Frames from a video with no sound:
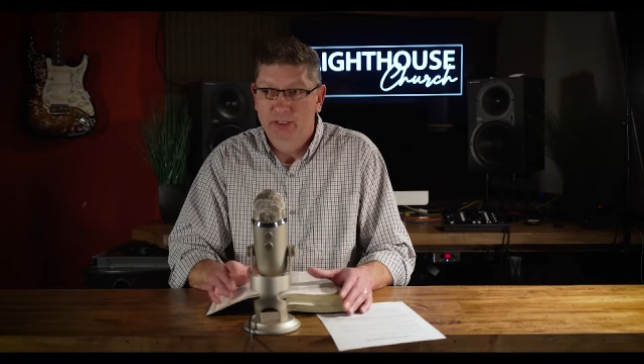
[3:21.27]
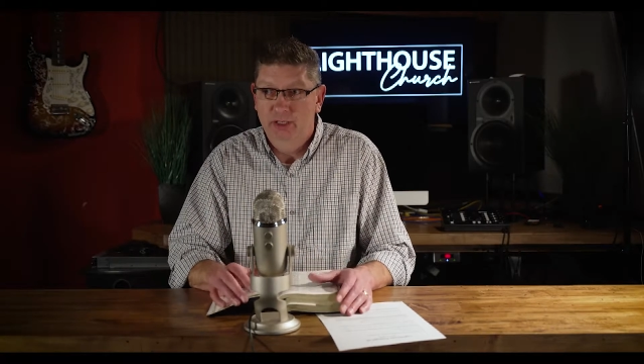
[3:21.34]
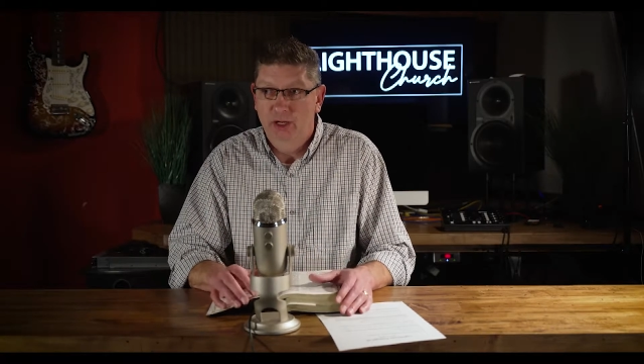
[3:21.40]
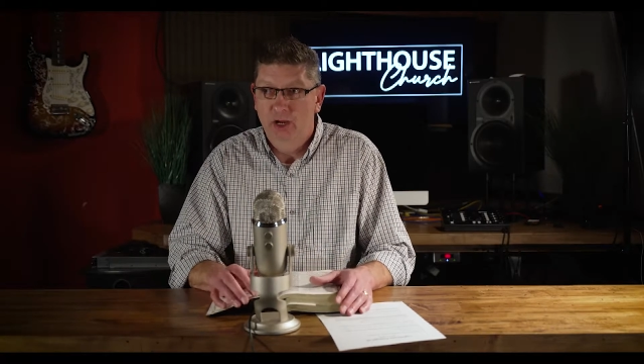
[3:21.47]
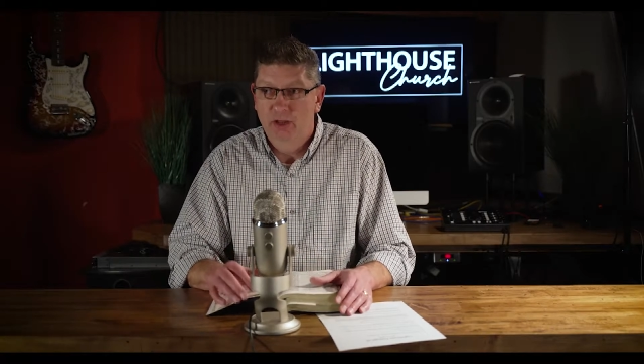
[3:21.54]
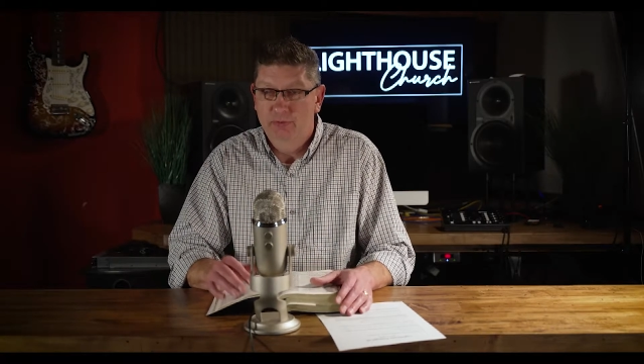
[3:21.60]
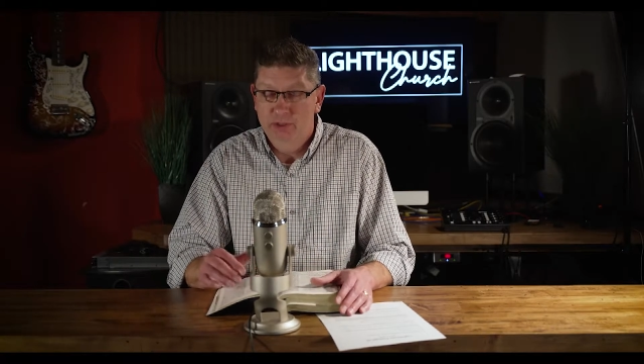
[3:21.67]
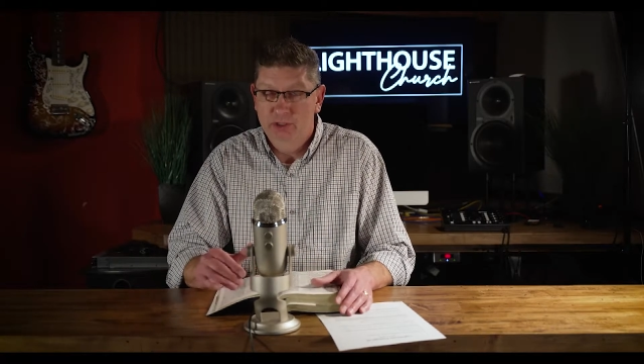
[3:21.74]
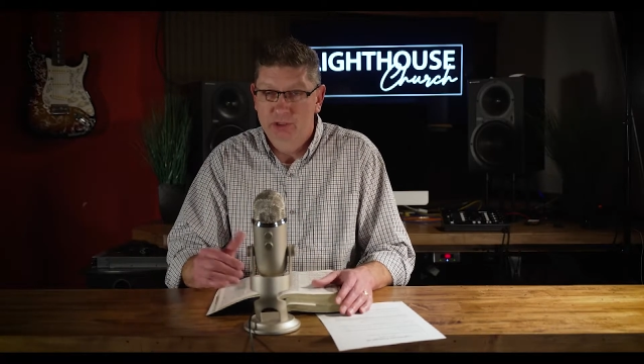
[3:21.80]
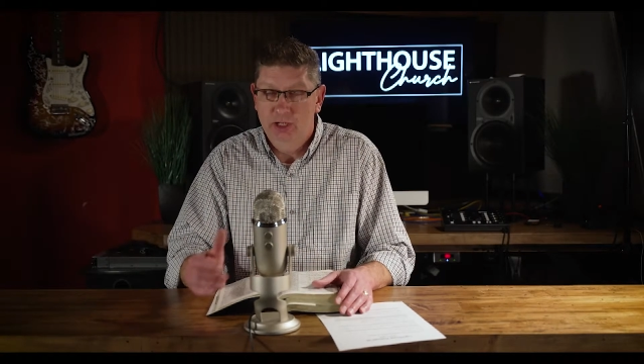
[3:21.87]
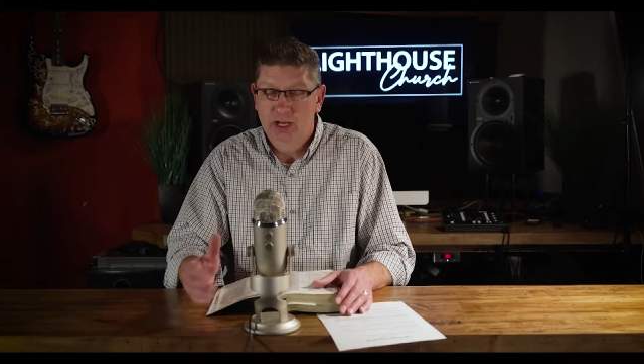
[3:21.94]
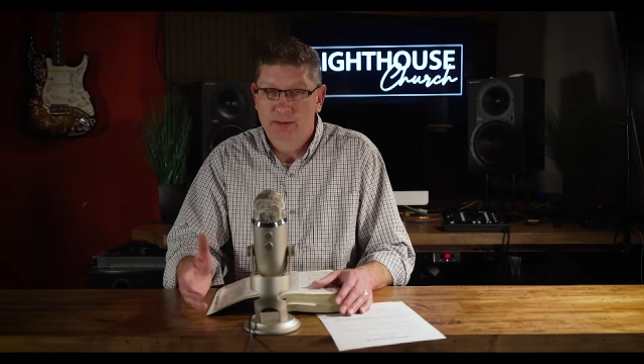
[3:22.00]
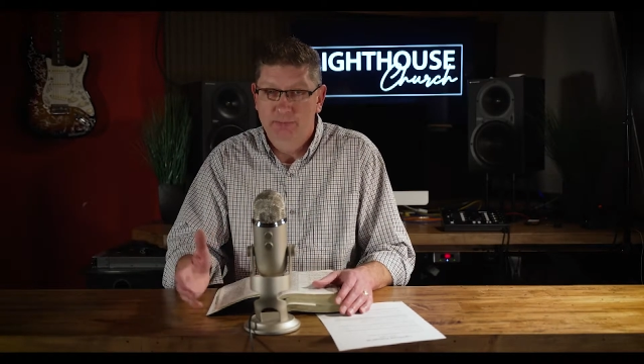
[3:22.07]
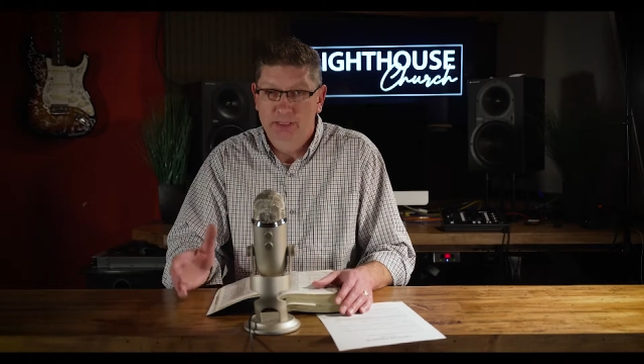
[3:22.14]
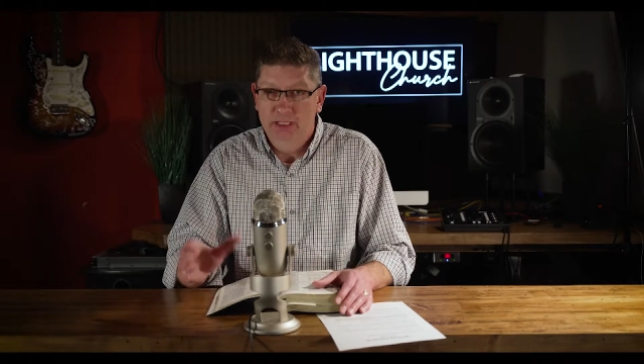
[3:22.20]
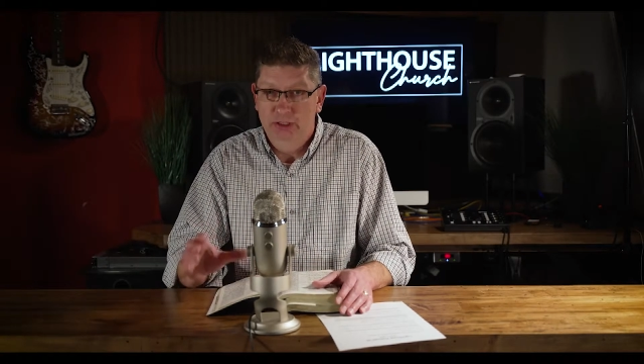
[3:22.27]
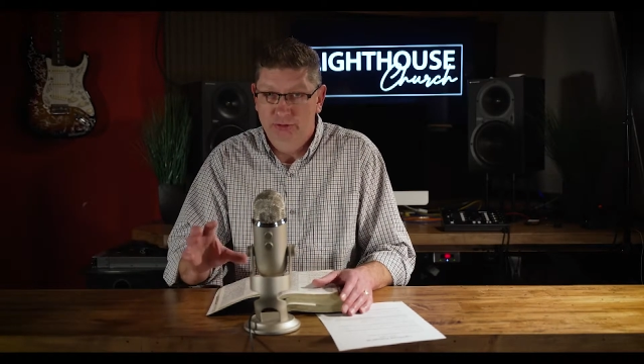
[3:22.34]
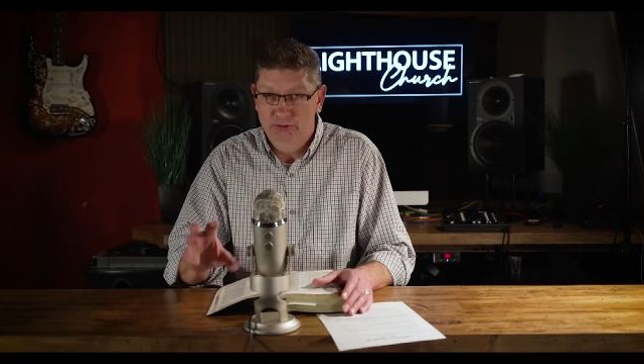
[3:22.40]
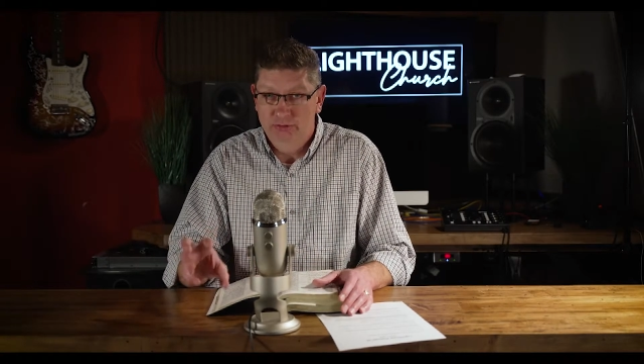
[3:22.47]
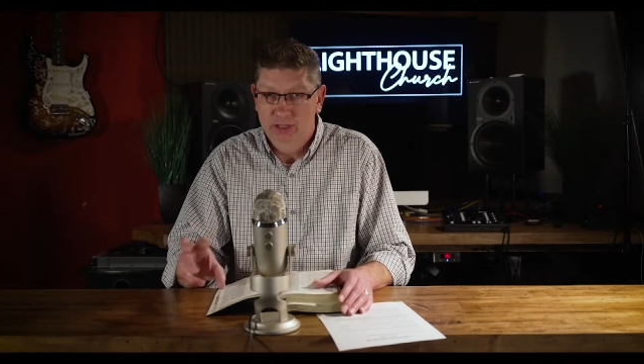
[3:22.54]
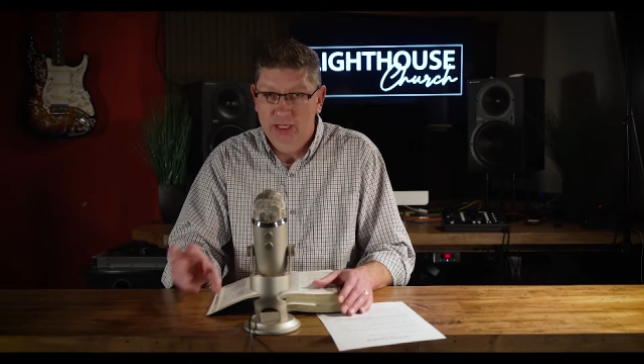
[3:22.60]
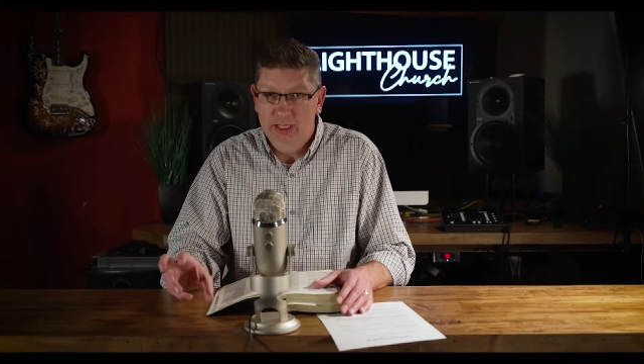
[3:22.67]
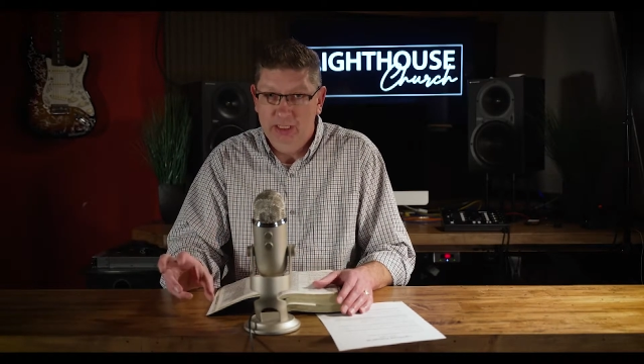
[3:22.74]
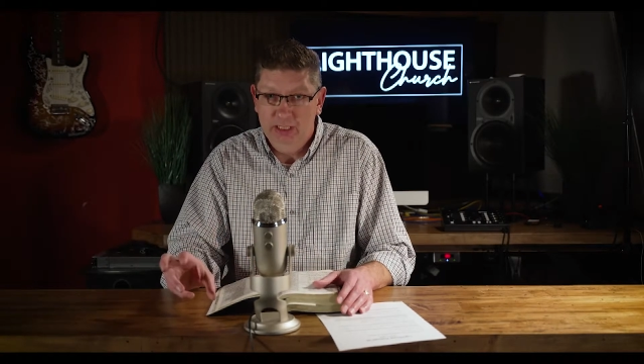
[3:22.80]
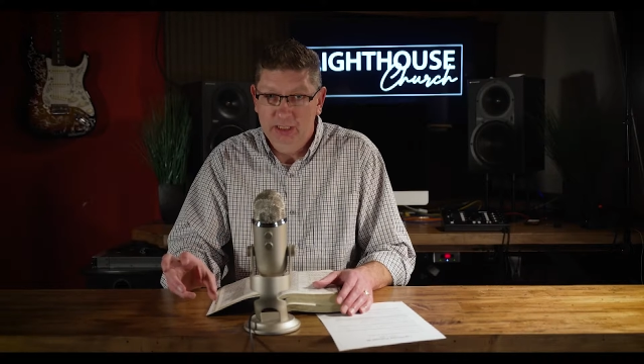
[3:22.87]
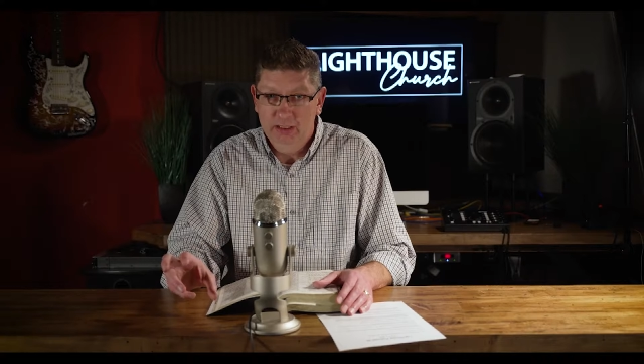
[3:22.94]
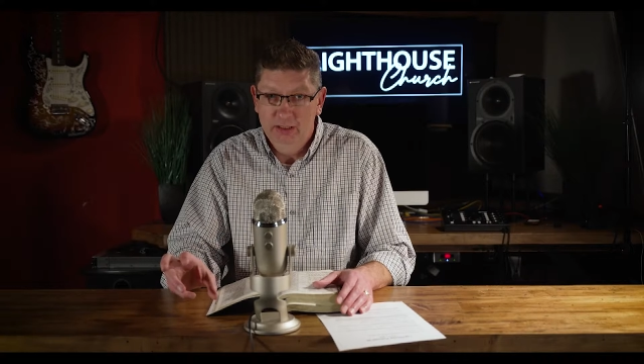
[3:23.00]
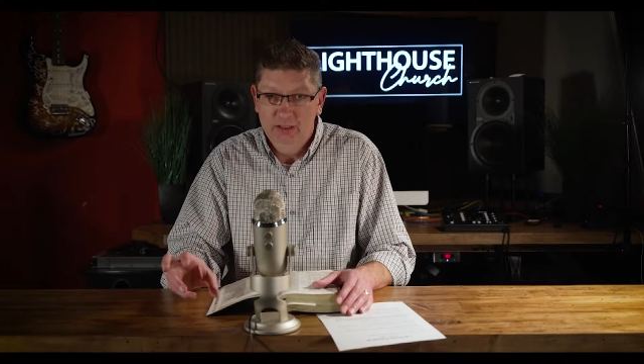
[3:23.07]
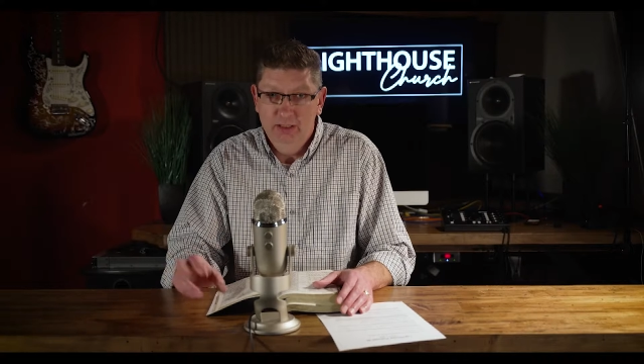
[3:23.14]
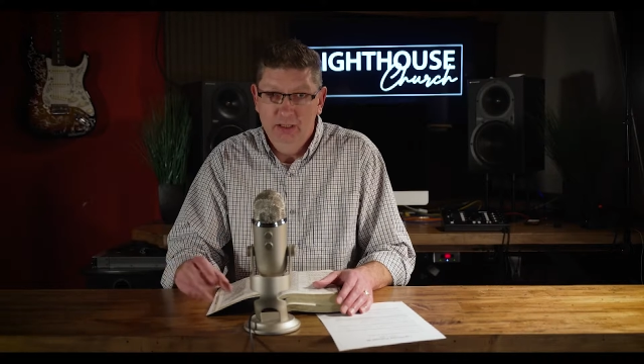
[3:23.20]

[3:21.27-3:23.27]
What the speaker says: on the job in training.